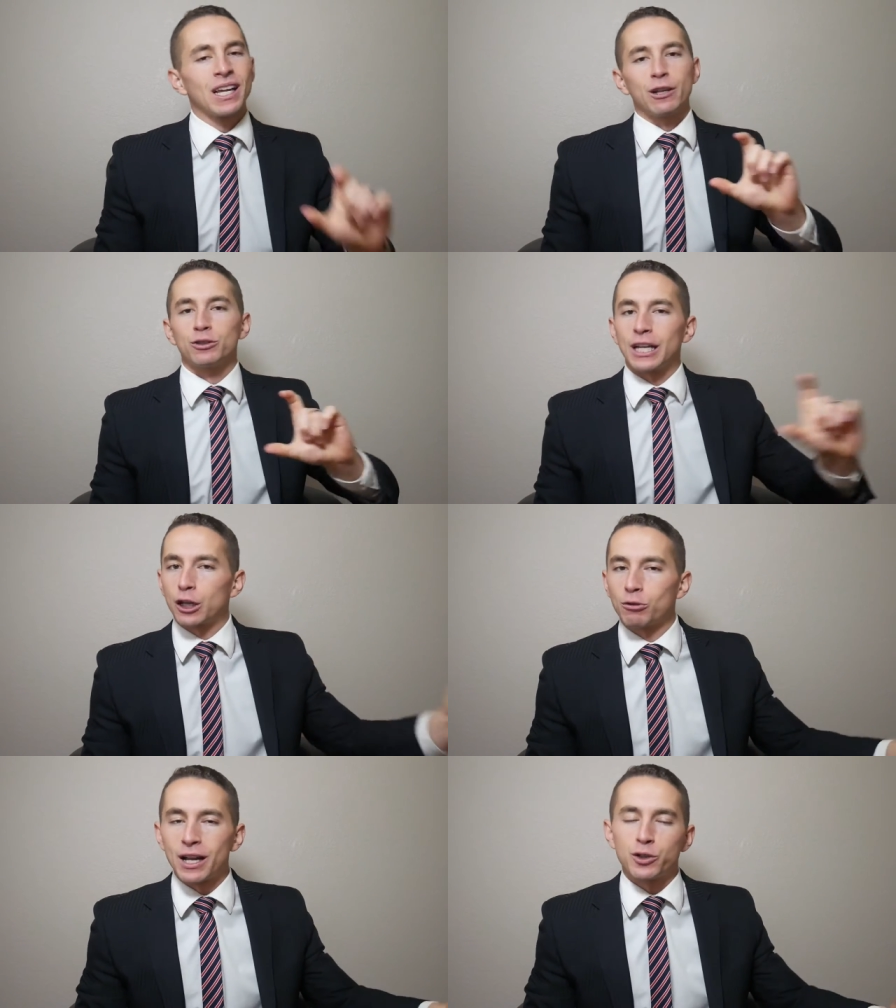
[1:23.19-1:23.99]
It'll
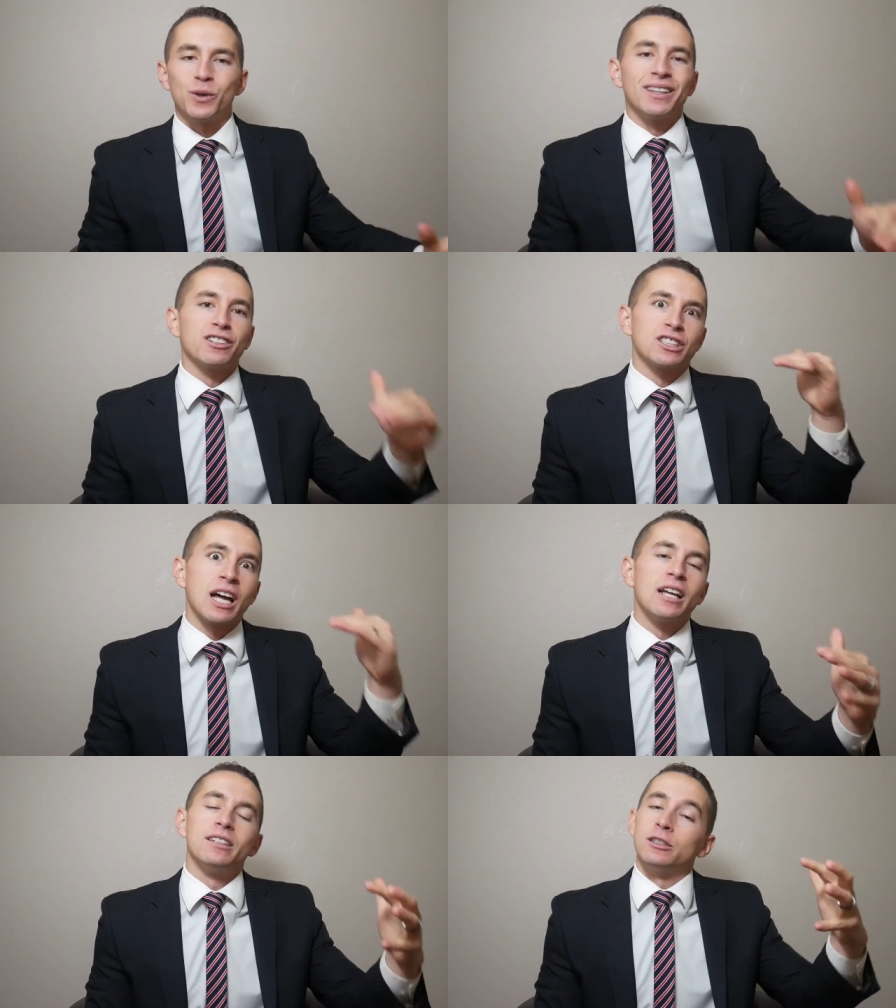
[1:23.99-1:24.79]
take you right to it and there's
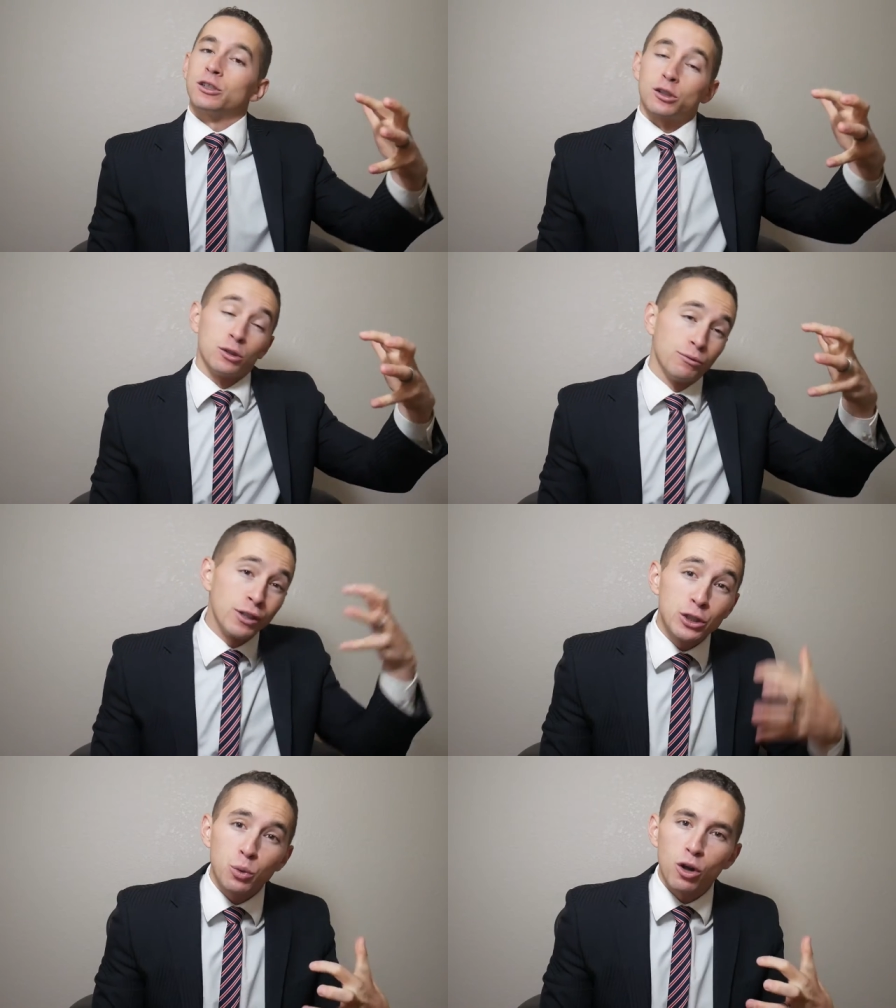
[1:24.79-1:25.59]
tons, there's good
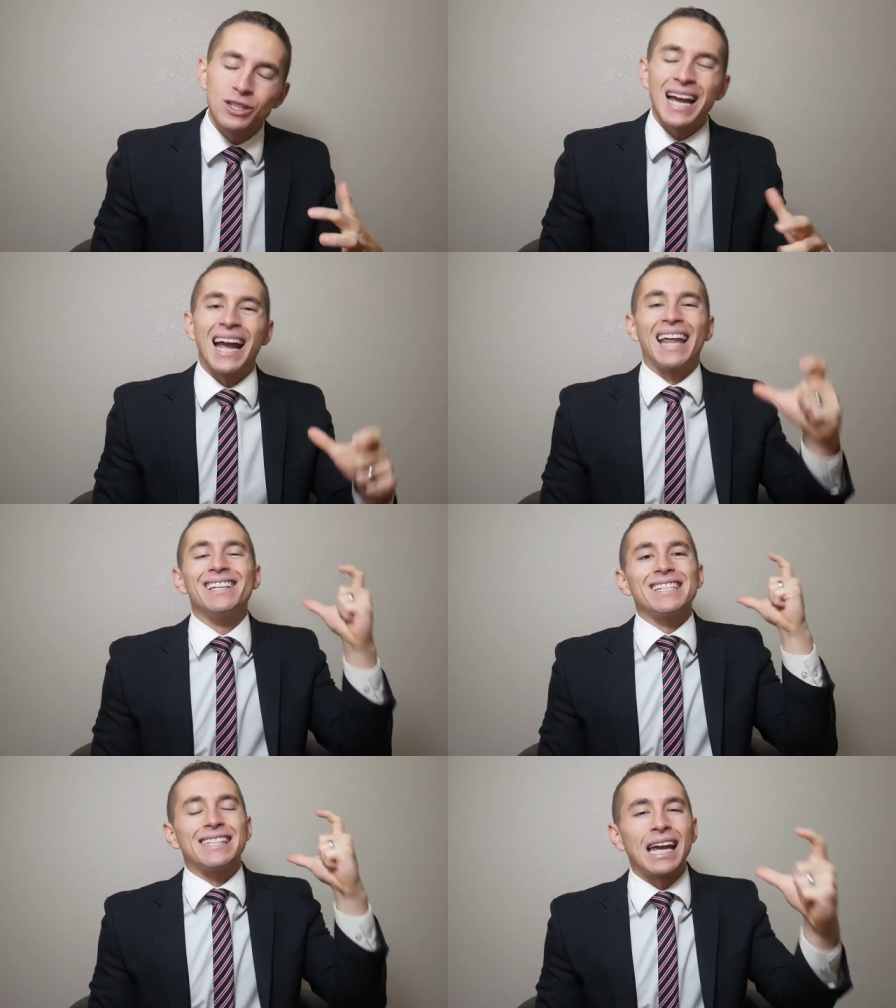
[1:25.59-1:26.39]
visuals and
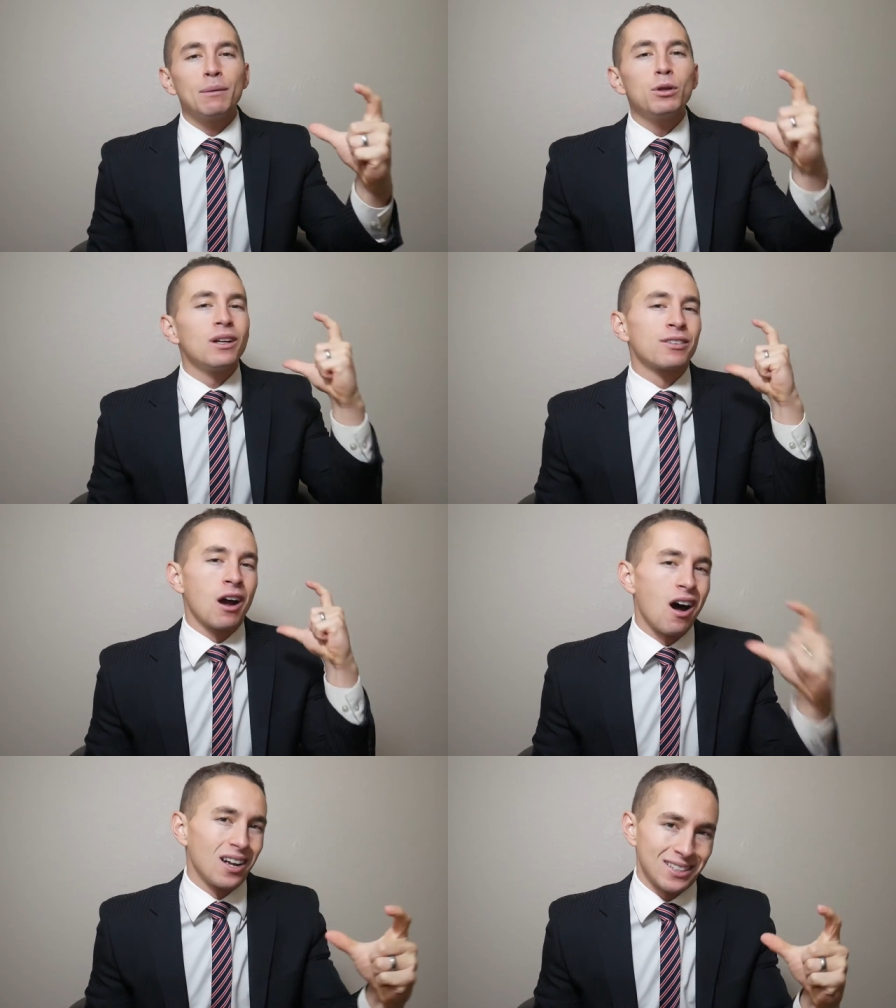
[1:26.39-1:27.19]
there's a table of
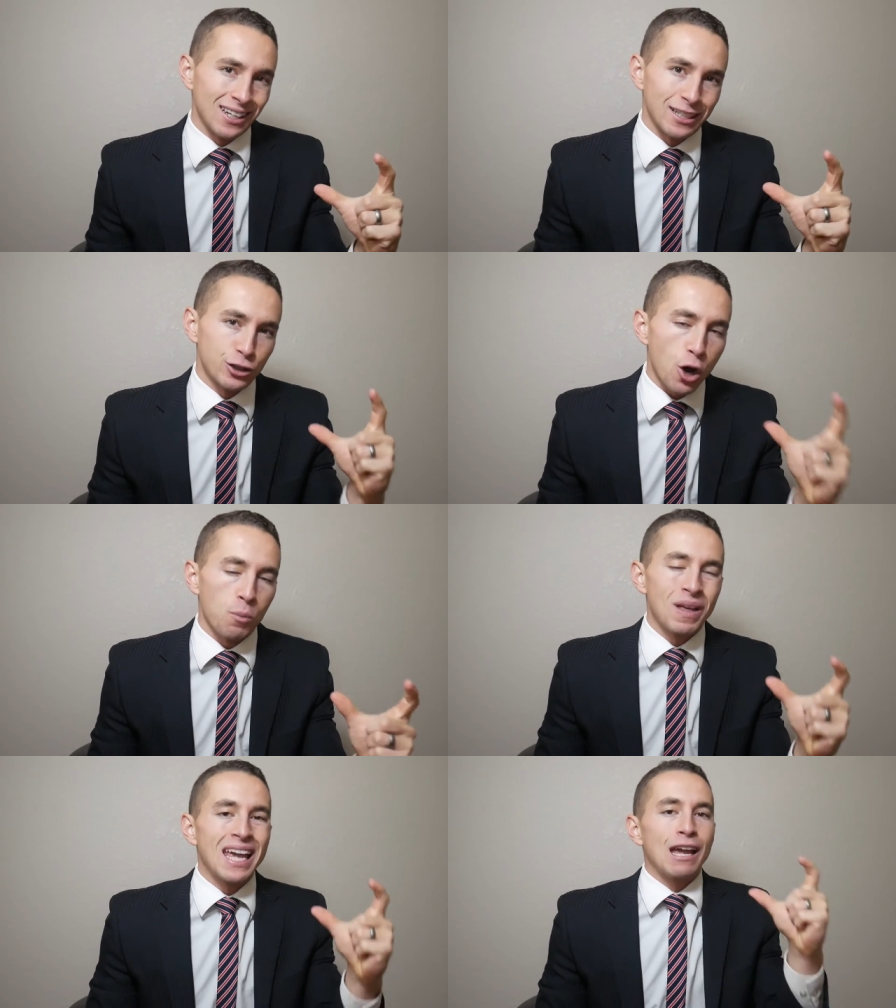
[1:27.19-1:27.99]
content. So